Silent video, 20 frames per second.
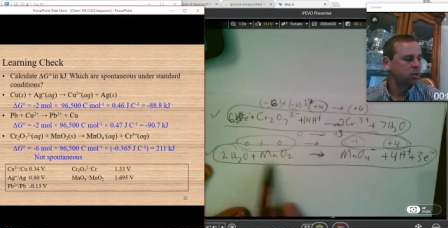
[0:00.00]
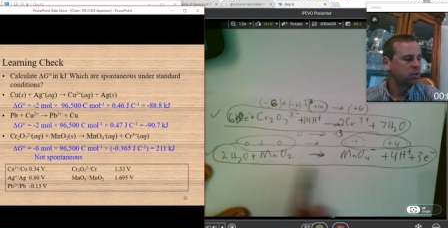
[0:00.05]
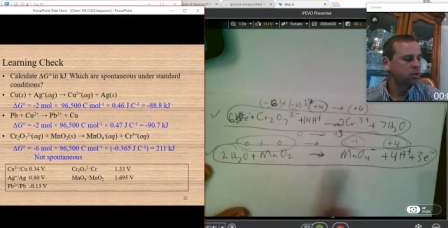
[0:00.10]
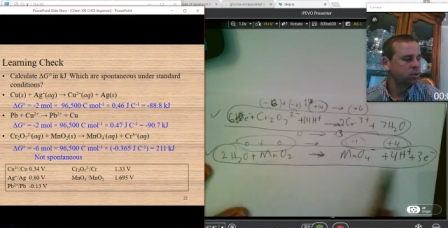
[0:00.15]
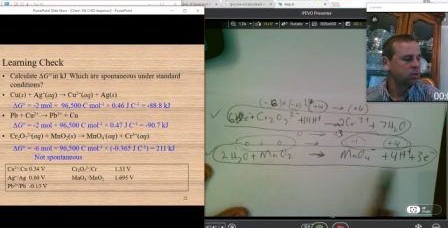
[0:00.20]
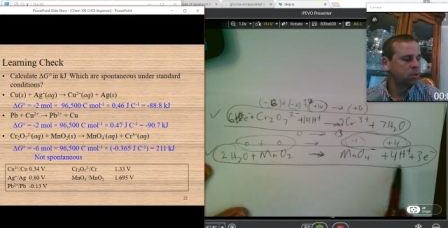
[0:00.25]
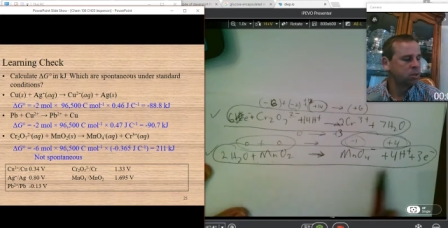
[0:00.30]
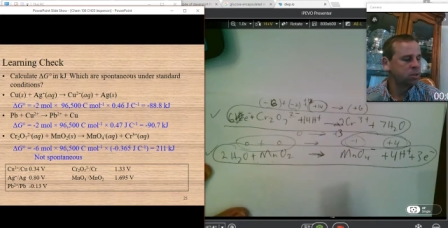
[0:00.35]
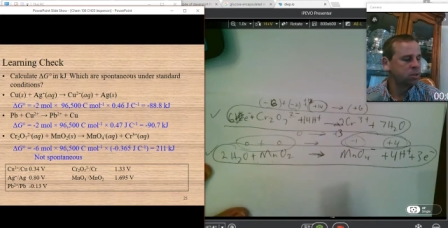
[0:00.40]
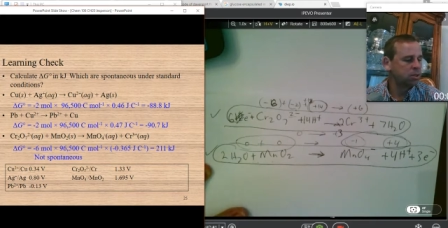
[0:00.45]

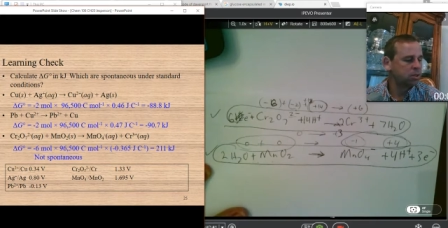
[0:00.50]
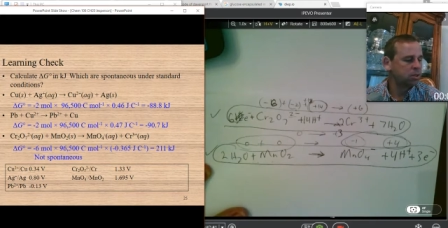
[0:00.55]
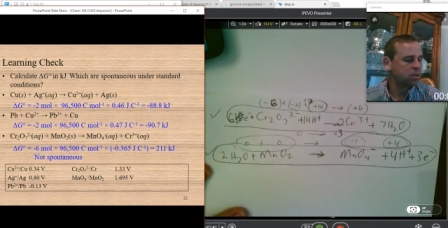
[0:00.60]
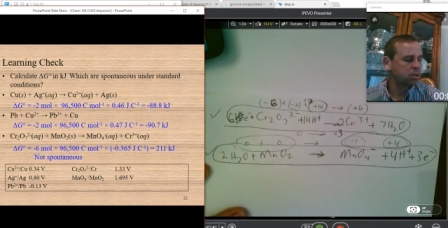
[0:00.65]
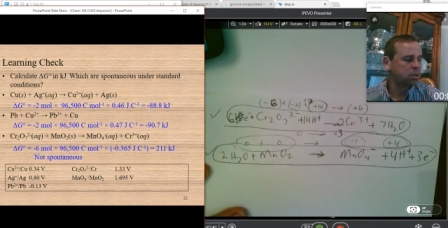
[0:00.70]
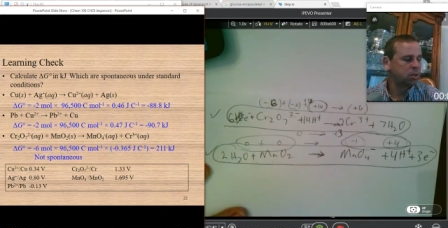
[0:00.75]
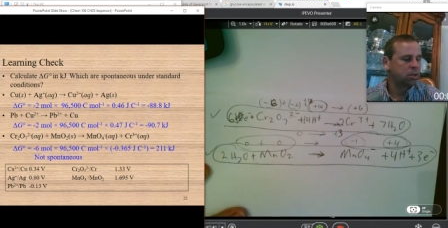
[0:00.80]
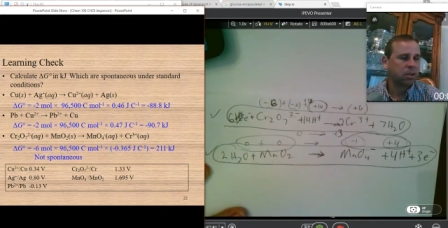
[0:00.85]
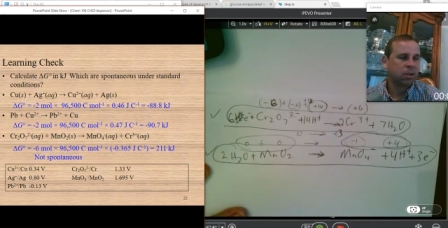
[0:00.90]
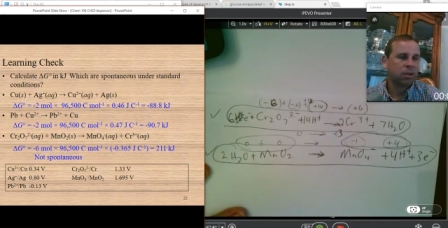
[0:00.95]
So this is
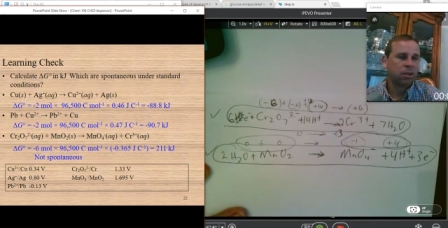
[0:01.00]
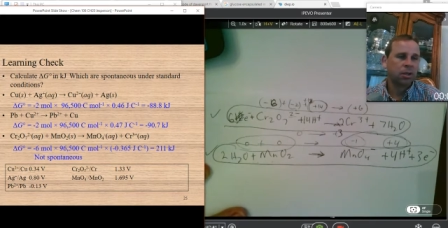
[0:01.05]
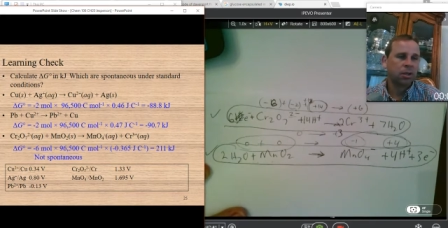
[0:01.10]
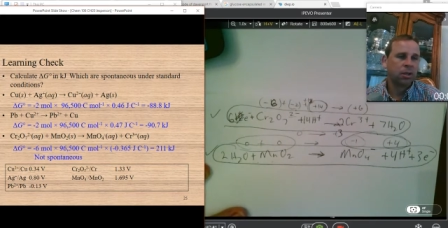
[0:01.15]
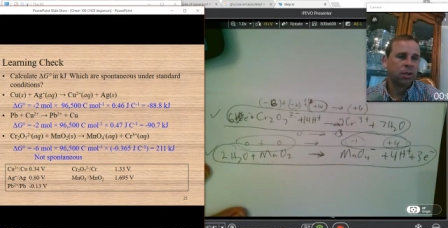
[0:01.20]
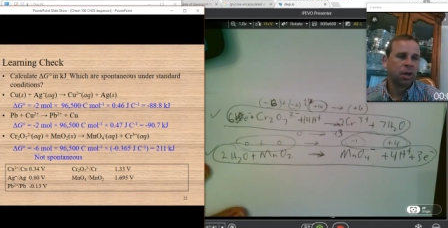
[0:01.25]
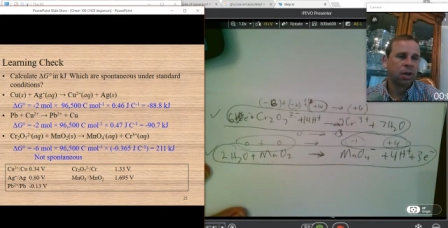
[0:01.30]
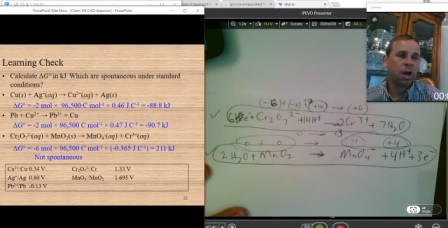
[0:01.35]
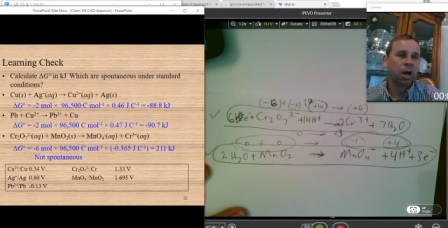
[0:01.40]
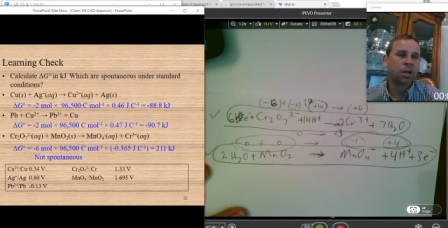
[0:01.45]
a,
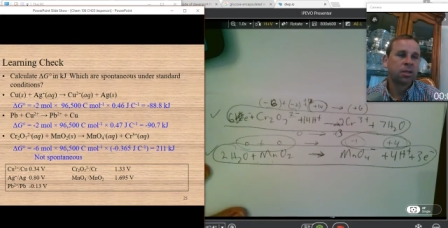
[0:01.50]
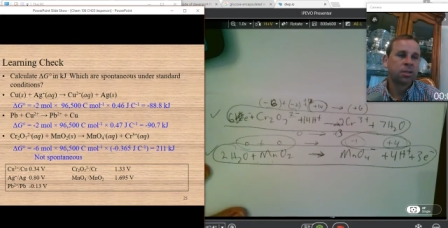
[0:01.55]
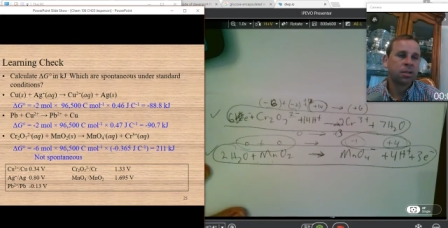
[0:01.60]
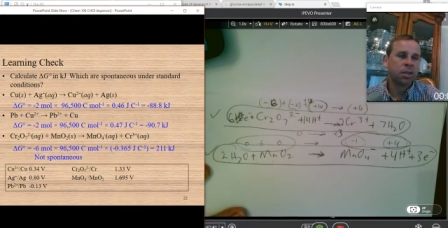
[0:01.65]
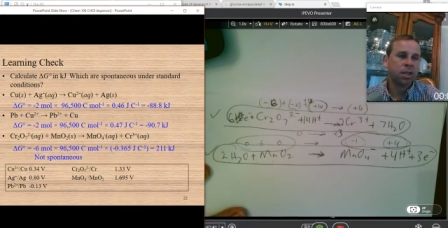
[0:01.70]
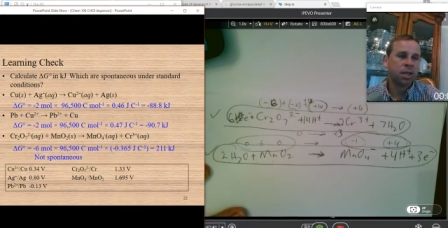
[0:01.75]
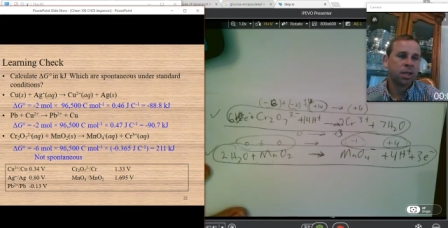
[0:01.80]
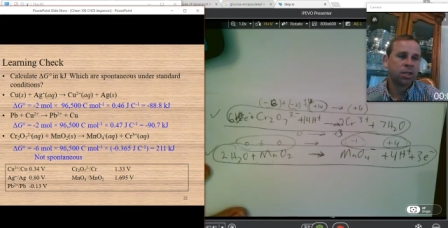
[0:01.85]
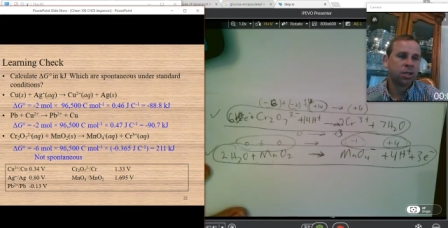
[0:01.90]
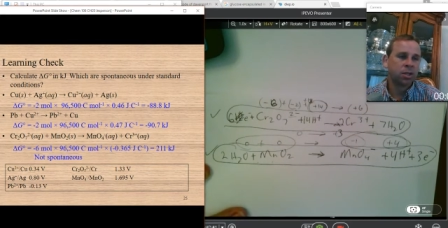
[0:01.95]
a
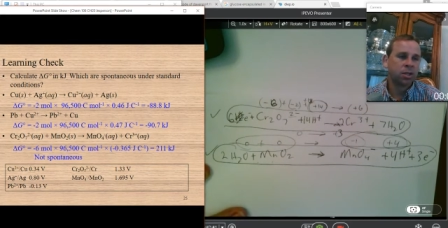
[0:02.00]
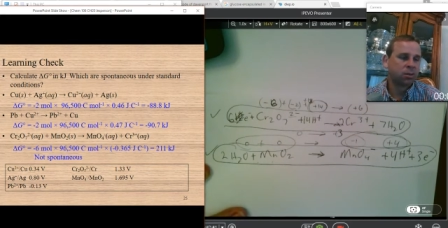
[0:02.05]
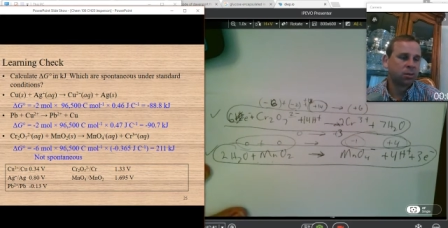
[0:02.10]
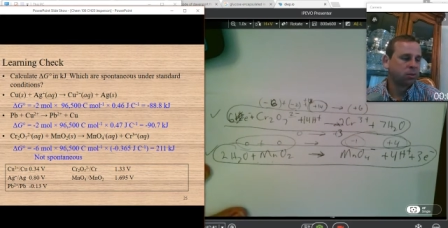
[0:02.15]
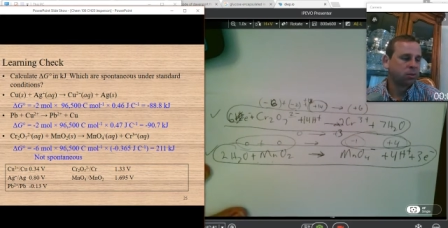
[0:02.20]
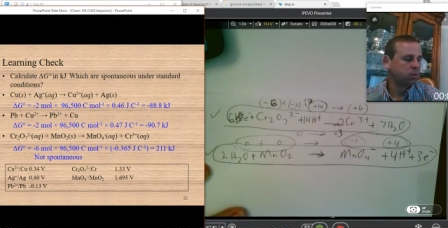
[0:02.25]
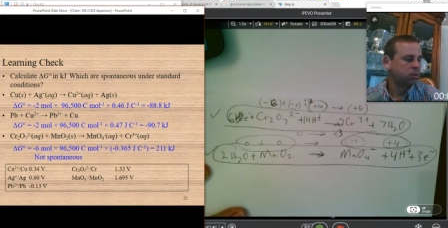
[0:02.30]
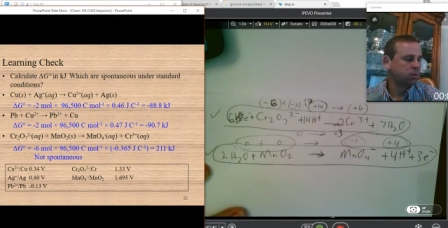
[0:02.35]
oxidation.